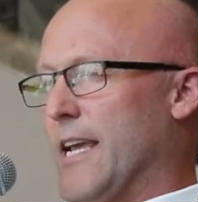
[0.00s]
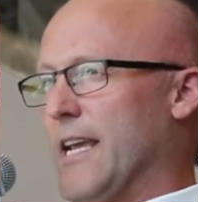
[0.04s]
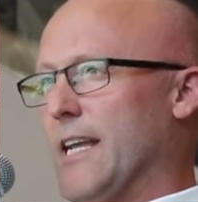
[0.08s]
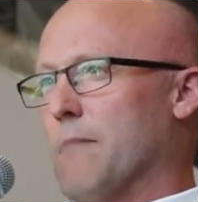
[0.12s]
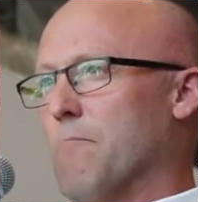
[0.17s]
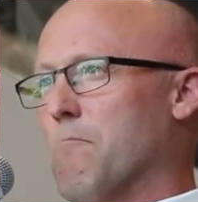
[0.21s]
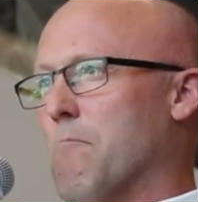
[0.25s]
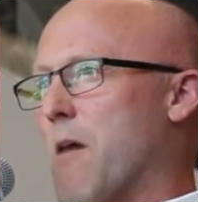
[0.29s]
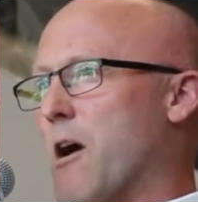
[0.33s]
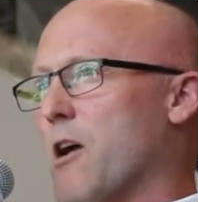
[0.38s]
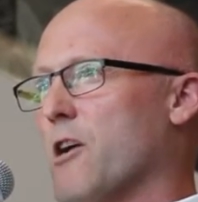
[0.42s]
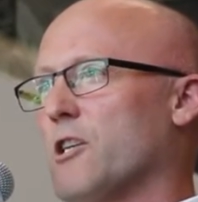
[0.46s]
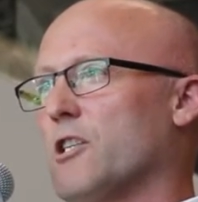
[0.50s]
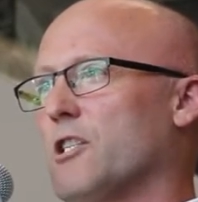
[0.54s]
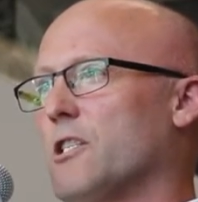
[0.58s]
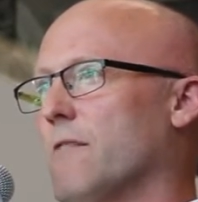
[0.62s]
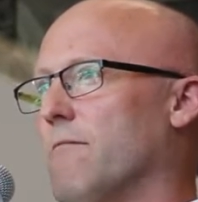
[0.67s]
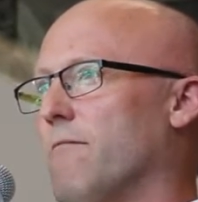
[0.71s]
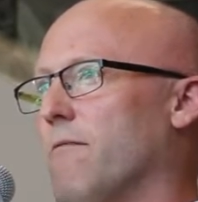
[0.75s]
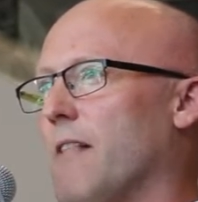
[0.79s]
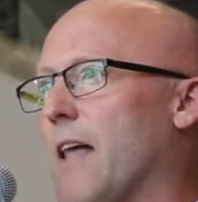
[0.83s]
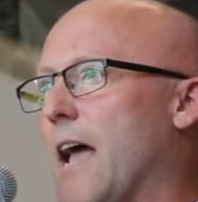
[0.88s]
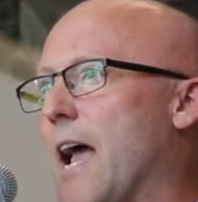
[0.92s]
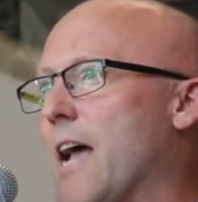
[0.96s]
in March
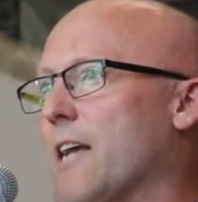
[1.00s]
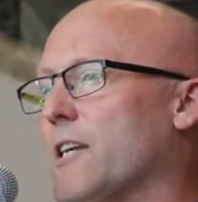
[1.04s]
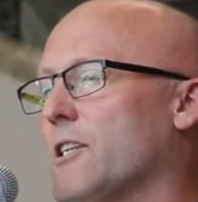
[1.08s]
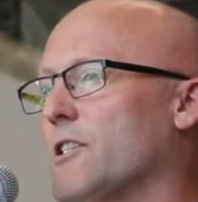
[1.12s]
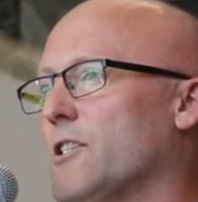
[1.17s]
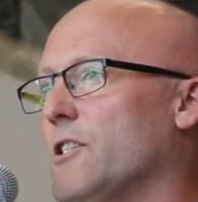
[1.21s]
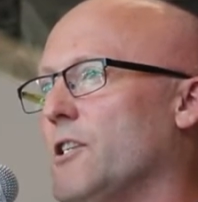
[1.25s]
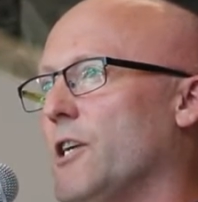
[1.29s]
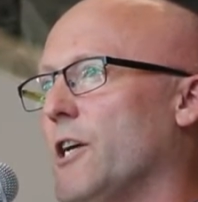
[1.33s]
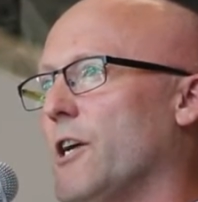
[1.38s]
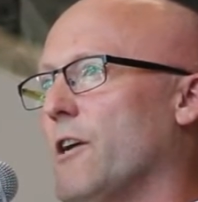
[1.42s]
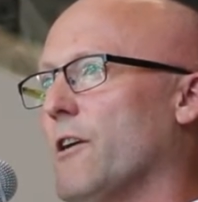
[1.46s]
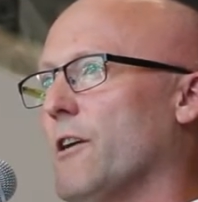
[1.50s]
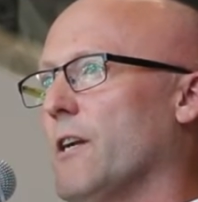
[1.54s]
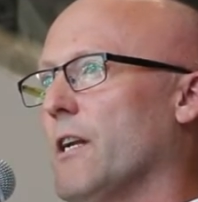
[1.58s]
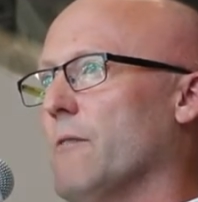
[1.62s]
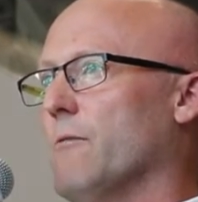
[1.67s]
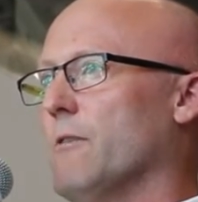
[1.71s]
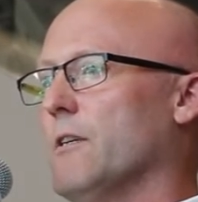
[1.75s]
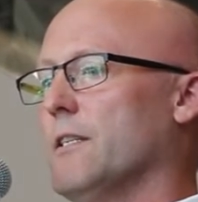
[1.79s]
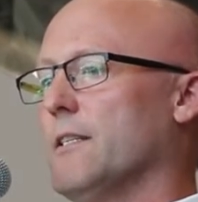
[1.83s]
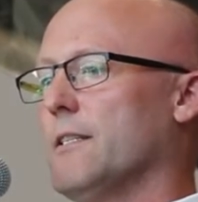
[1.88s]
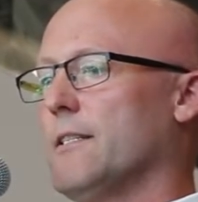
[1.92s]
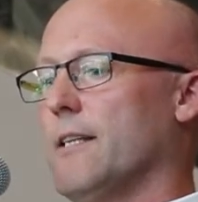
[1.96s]
of last year, and
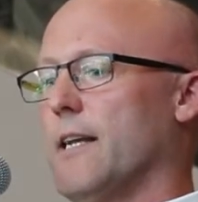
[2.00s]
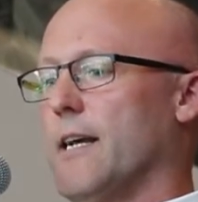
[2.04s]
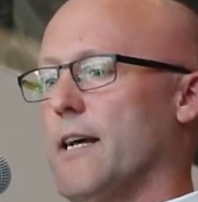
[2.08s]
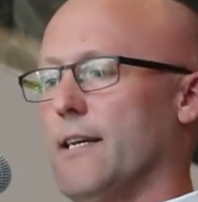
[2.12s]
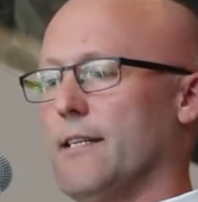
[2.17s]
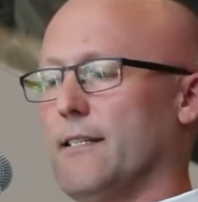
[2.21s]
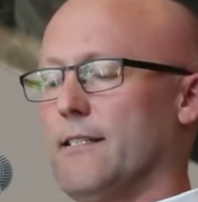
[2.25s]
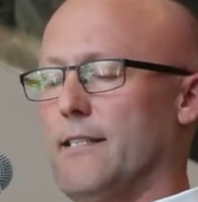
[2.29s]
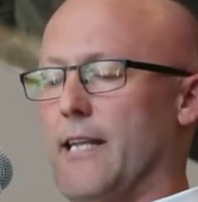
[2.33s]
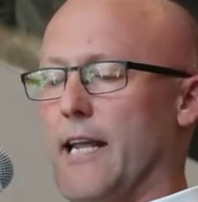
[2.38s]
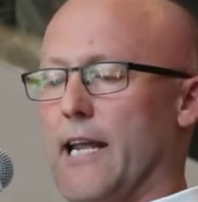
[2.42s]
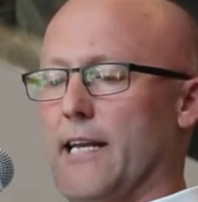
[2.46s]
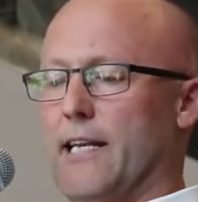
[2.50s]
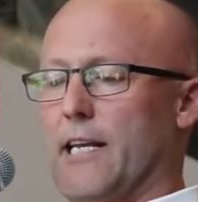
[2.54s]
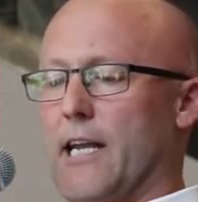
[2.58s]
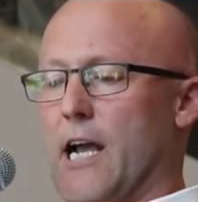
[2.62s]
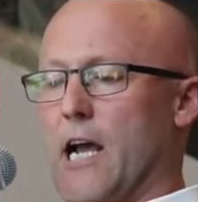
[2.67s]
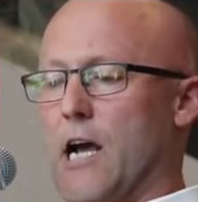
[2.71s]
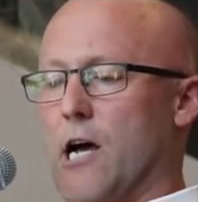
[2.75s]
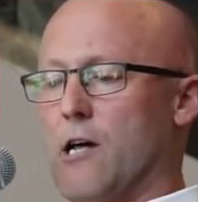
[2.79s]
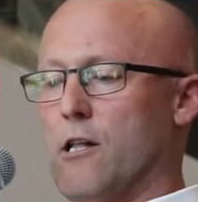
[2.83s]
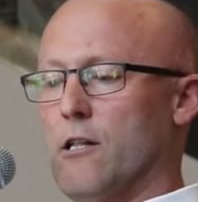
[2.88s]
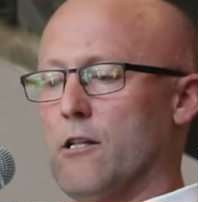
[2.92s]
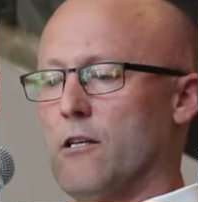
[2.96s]
it was uh,
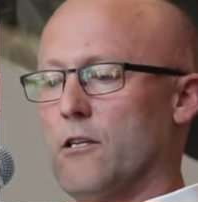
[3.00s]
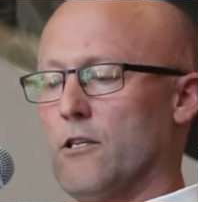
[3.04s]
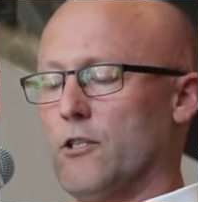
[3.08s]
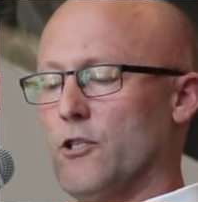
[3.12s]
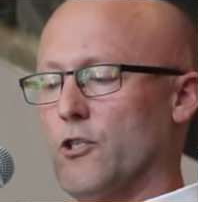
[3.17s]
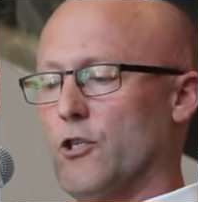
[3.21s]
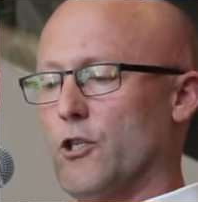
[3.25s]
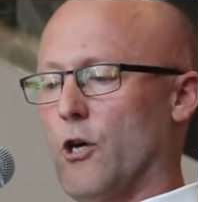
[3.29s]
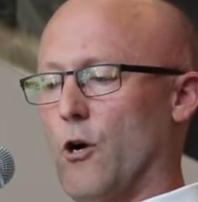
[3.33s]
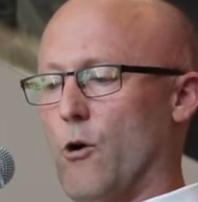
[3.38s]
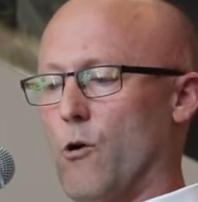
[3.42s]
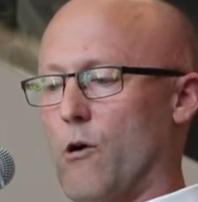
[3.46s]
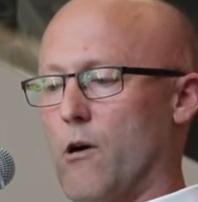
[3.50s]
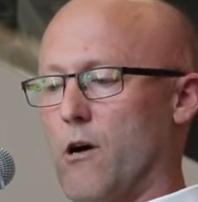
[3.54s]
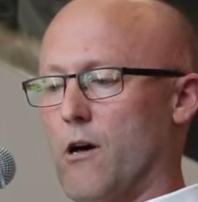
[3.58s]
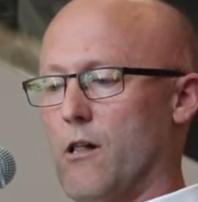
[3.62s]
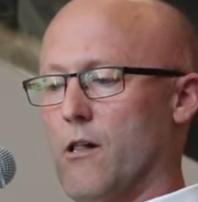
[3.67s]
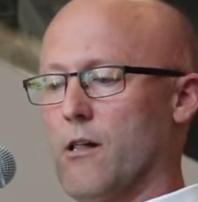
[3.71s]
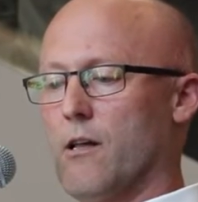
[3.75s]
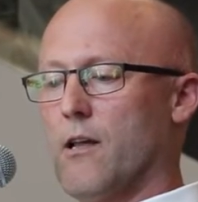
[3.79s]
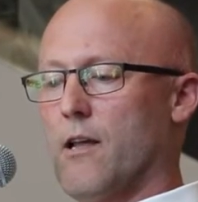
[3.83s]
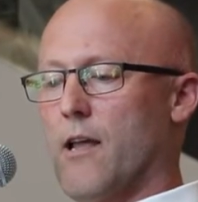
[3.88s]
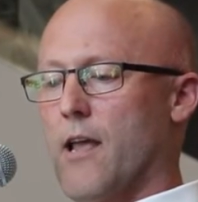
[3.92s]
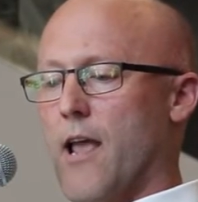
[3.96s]
Danielle,
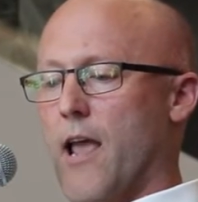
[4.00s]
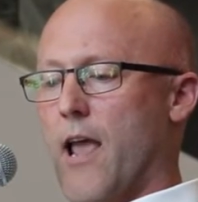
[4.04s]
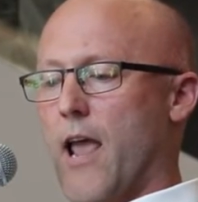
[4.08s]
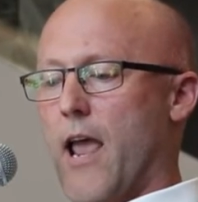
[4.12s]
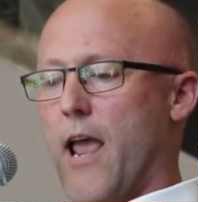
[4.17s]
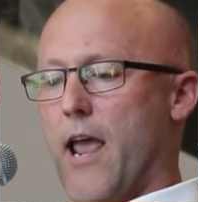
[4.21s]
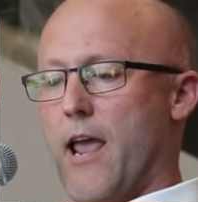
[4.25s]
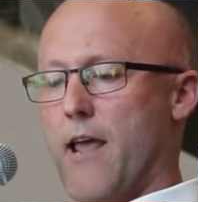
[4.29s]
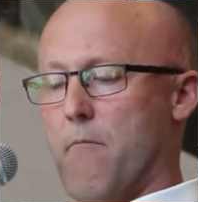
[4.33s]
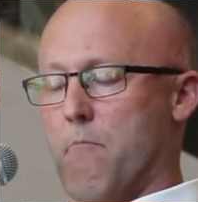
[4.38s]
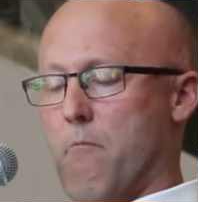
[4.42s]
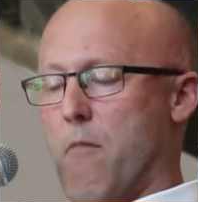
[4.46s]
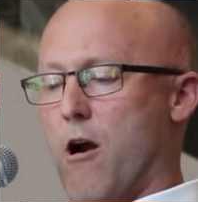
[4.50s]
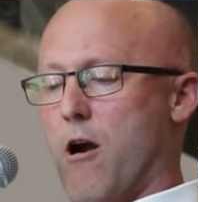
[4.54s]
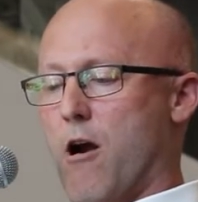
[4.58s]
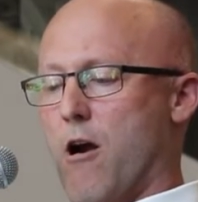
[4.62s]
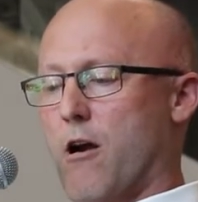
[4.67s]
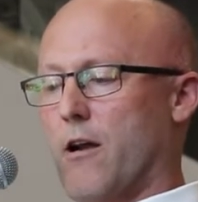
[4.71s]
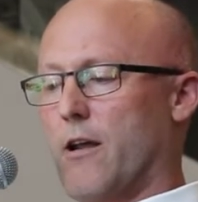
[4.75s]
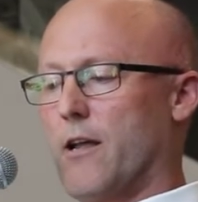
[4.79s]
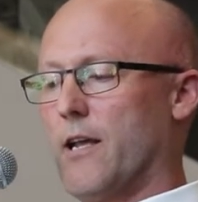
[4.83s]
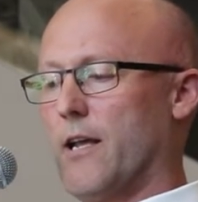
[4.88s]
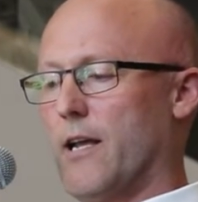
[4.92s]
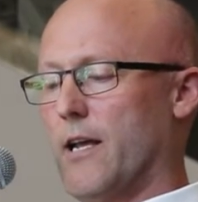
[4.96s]
Joel, and
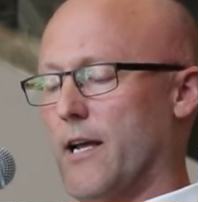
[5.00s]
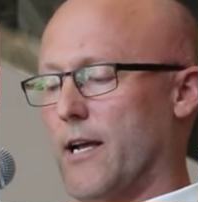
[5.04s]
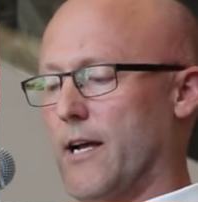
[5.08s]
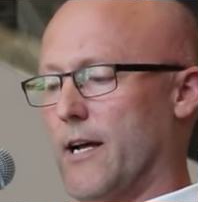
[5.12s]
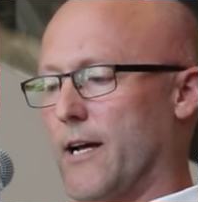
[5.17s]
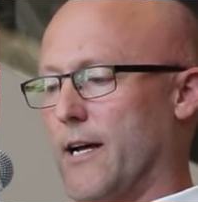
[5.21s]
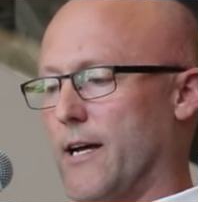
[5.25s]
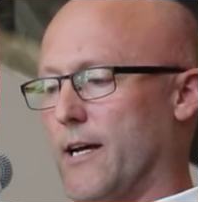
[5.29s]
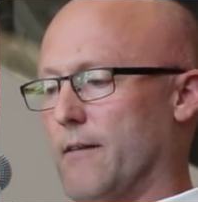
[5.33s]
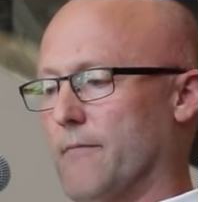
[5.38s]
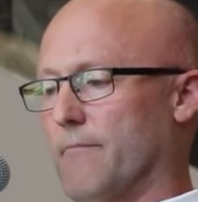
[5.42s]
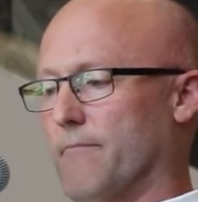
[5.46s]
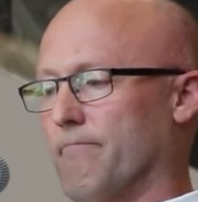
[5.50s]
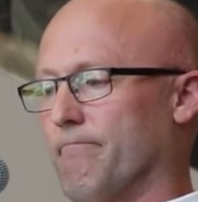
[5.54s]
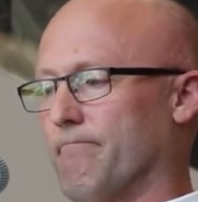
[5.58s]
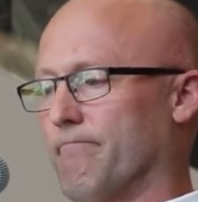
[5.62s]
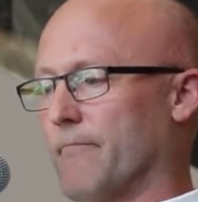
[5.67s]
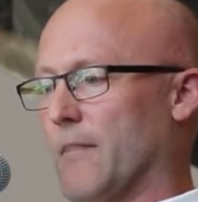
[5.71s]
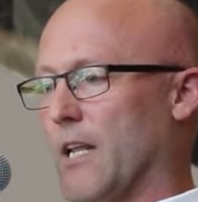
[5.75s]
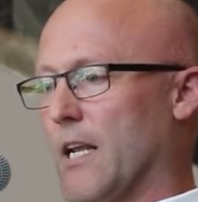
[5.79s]
Mark, um,